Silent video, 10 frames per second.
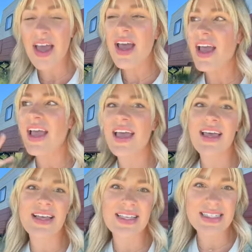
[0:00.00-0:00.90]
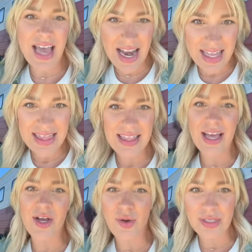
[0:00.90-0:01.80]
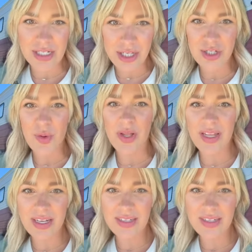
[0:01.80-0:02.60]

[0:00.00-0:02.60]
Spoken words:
is anything that goes into the toilet.